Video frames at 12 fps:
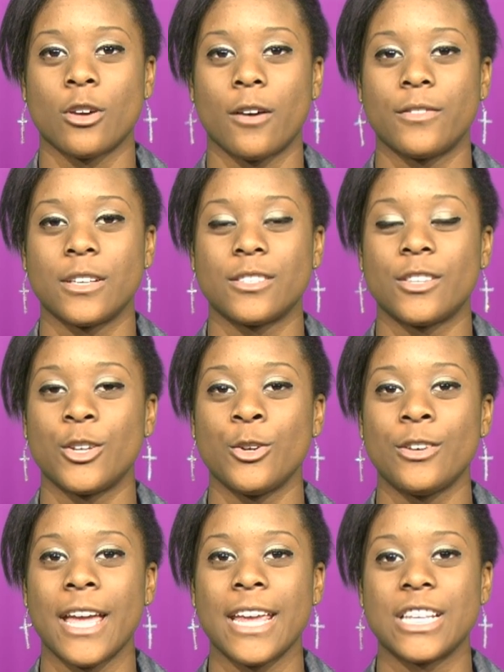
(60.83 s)
office. The
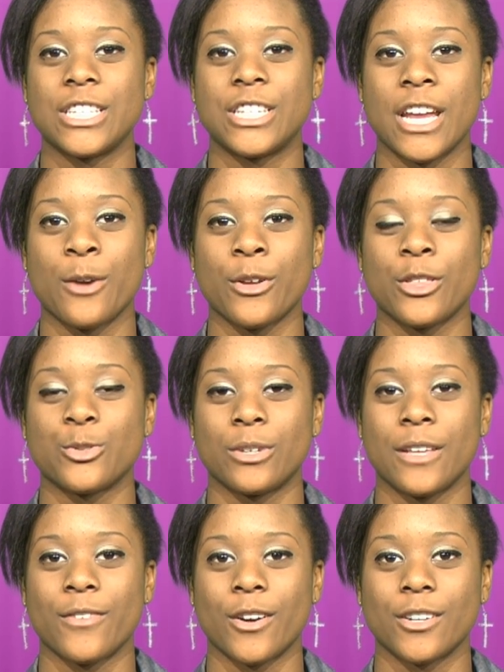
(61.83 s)
due date is January the
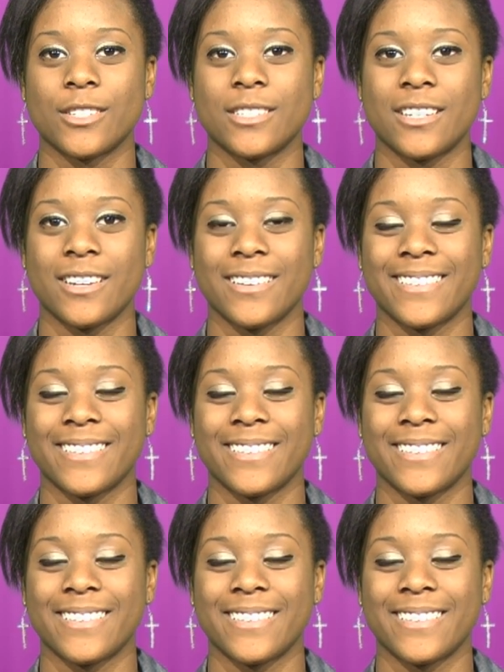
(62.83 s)
21st.